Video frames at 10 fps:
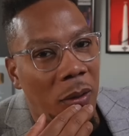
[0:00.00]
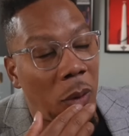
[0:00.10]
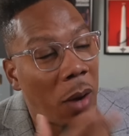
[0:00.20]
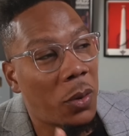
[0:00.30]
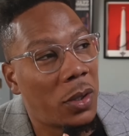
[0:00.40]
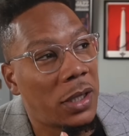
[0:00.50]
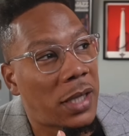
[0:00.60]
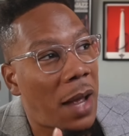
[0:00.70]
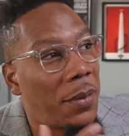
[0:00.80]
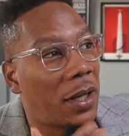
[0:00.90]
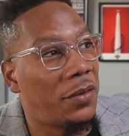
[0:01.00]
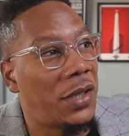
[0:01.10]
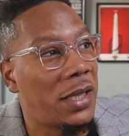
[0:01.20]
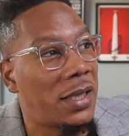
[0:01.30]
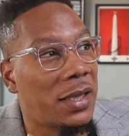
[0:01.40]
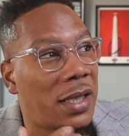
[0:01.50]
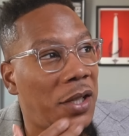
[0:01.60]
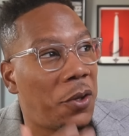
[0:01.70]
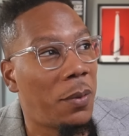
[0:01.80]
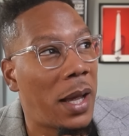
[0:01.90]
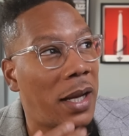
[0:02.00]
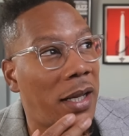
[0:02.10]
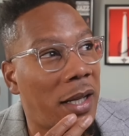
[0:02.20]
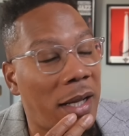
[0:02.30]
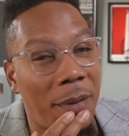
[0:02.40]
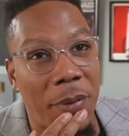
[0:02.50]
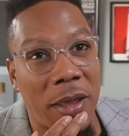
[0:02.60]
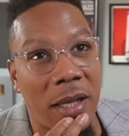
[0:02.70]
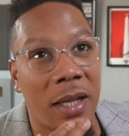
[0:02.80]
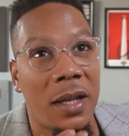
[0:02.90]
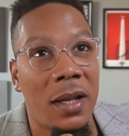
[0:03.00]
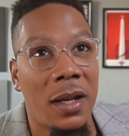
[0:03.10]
While we're on the topic of decency, humanity, and empathy,